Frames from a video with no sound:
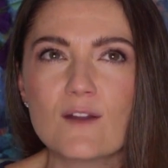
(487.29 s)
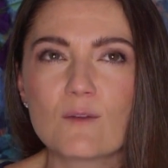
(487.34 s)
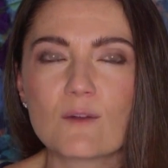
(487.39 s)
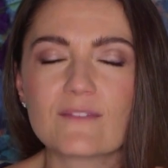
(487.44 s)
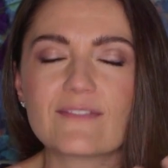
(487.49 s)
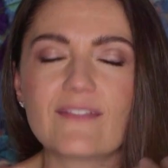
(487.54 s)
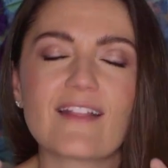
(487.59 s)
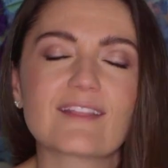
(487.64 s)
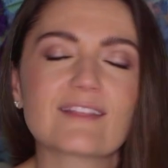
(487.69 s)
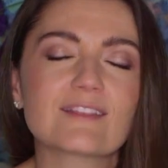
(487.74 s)

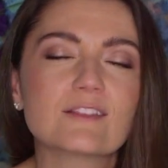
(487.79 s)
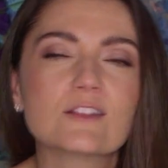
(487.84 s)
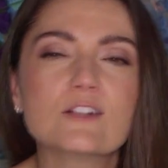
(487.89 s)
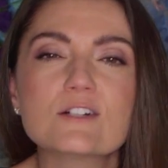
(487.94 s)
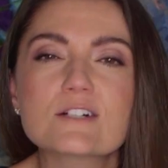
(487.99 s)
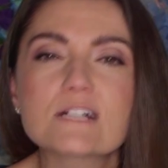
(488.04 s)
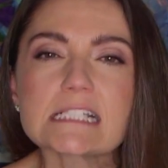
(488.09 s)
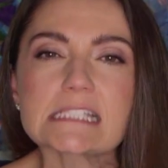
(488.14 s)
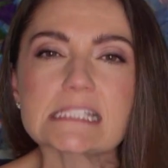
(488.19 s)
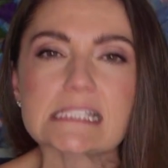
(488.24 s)
what that
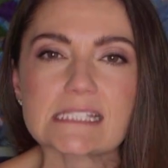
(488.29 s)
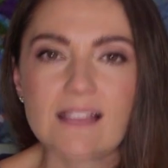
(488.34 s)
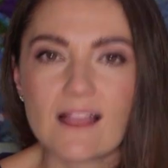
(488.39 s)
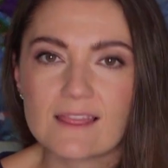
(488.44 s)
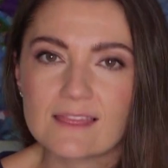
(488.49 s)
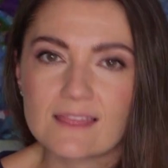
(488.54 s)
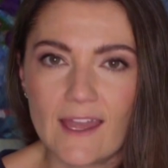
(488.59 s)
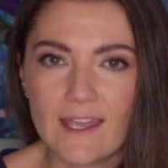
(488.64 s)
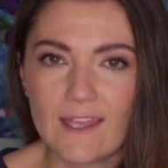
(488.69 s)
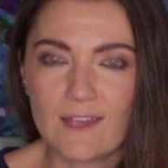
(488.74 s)
looks
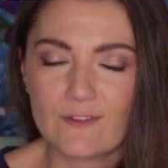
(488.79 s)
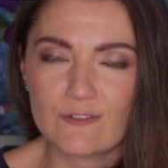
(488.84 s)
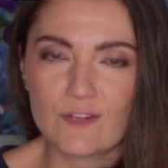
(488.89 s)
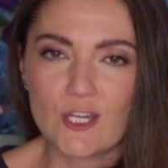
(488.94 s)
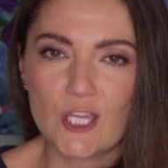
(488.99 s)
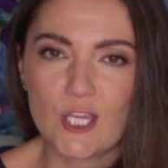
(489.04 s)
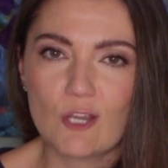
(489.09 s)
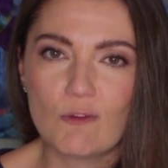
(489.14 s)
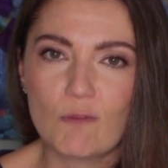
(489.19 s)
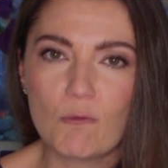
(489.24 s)
like for
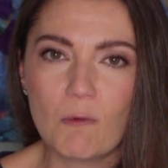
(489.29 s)
you,